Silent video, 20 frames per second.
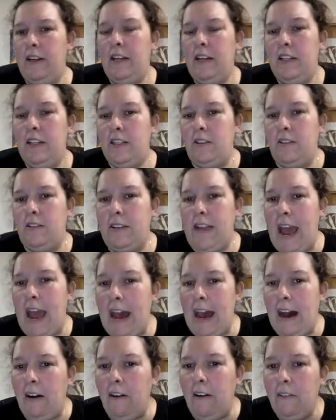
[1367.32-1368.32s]
So
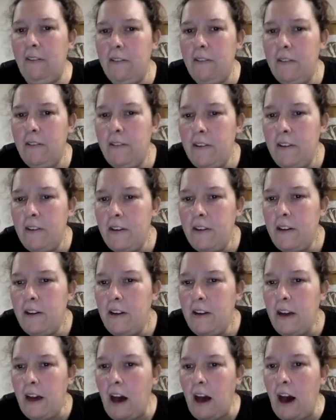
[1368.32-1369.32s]
now
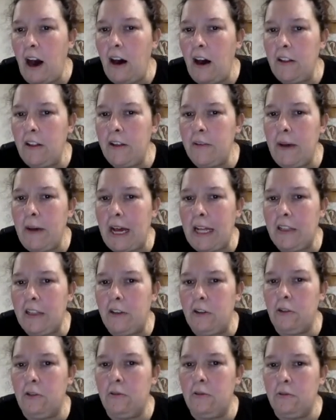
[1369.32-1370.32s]
all of my
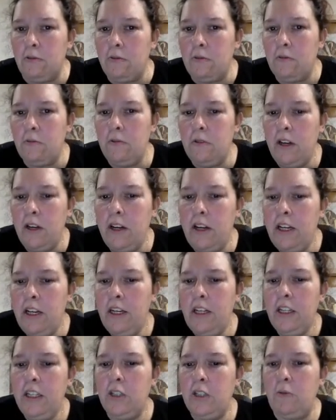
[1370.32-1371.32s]
little
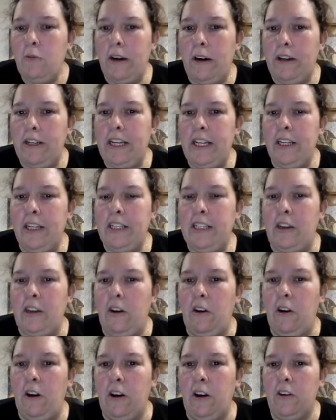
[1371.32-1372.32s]
square dealies
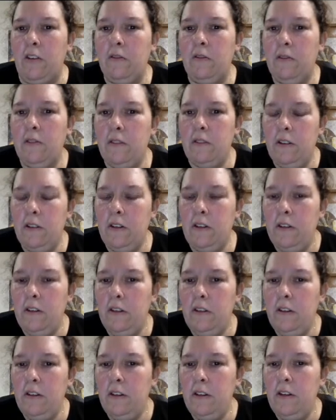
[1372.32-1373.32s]
are
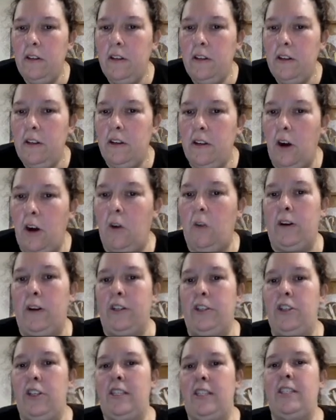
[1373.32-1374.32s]

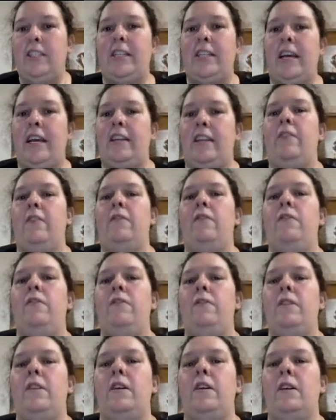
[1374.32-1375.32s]
orange instead of
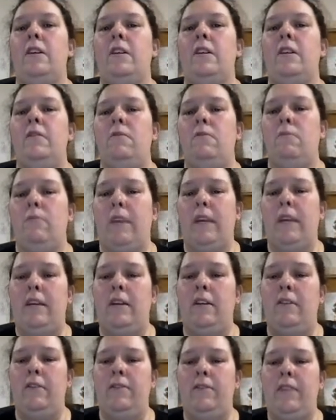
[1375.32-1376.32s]
the red
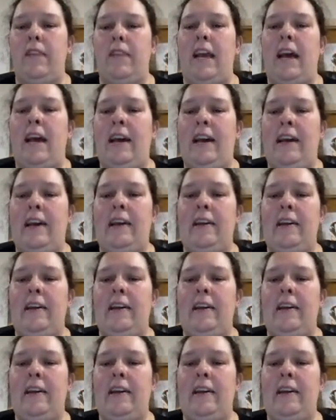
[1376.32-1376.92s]
color that I had.